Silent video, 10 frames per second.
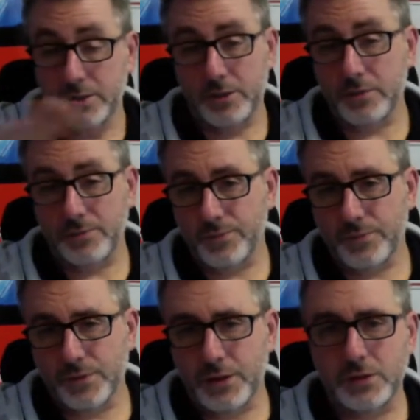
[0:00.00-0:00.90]

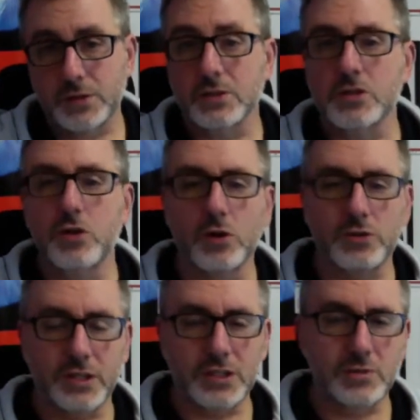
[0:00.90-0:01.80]
There's
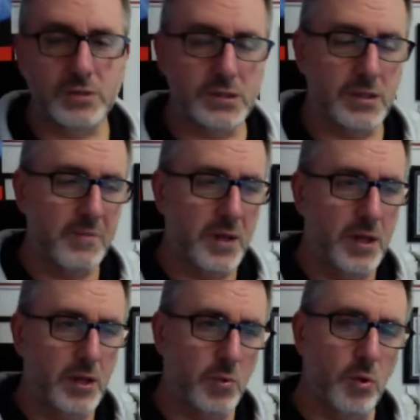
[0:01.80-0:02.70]
loads of excuses.
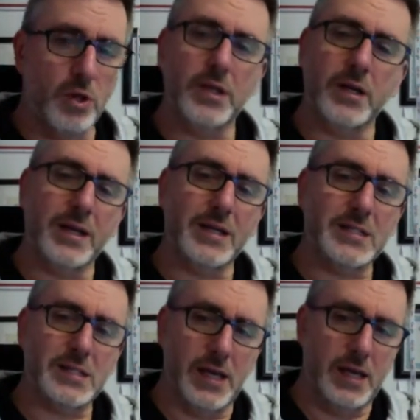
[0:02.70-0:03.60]
The one thing I can
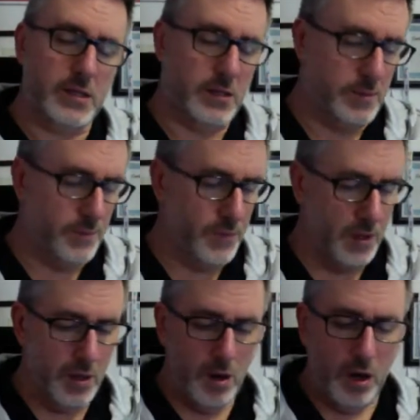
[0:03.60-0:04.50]
say to you,
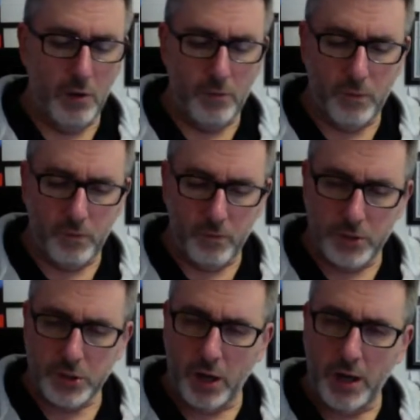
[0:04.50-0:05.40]
of
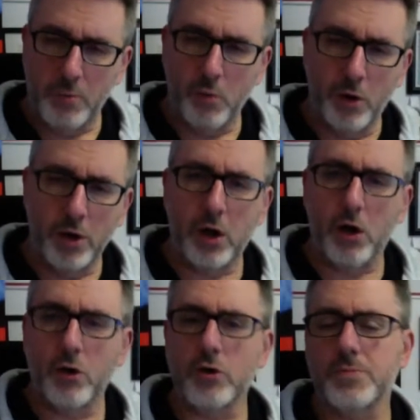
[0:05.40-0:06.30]
which I am
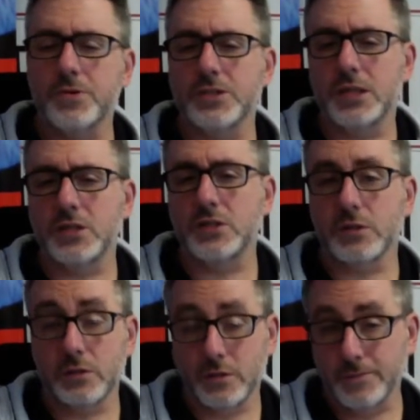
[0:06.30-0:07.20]
100%
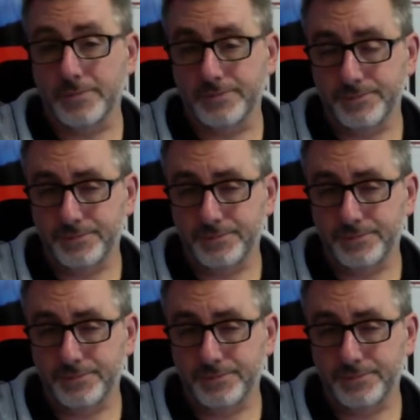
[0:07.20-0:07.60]
certain,